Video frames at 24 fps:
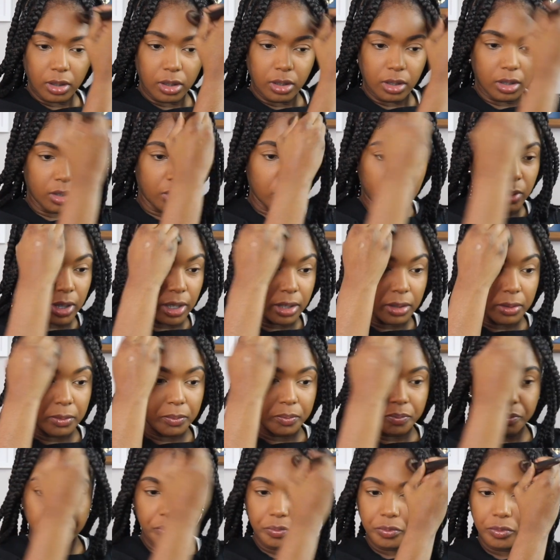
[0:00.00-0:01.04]
it'll work.
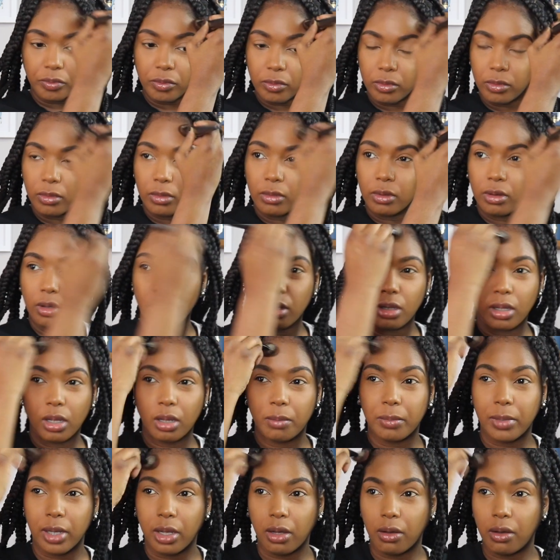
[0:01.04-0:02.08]

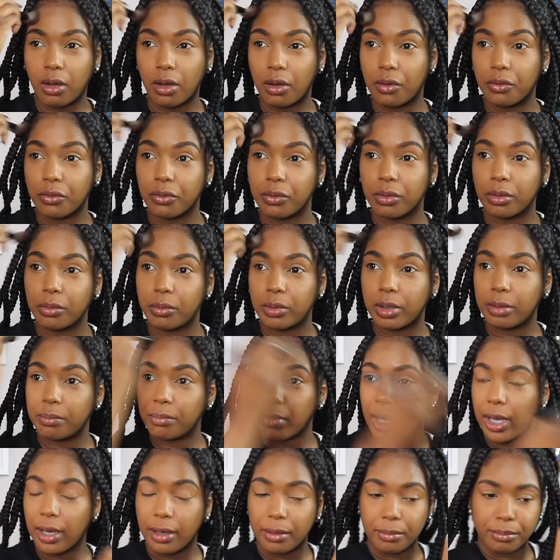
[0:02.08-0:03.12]
I'm gonna go over with
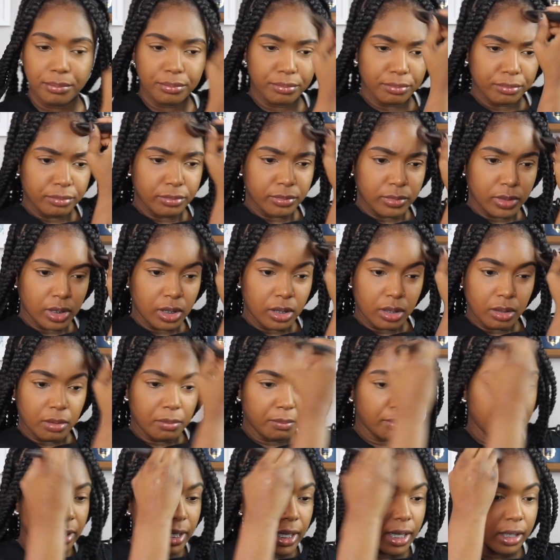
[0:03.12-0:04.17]
my
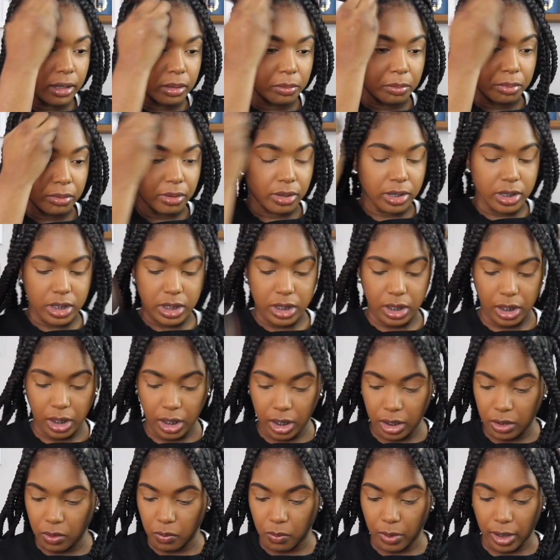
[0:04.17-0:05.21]
powder bronzer
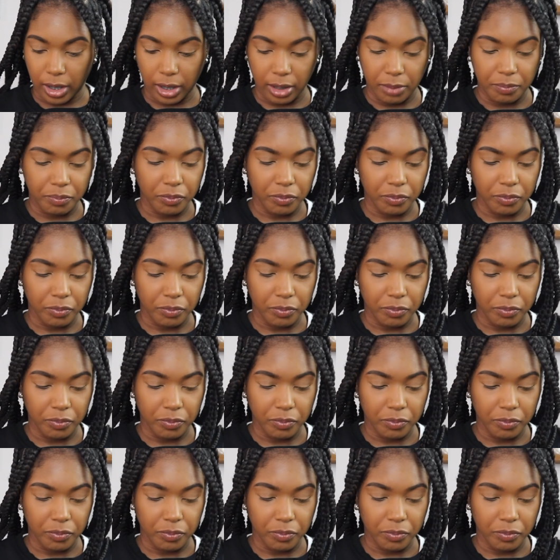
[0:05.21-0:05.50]
anyway.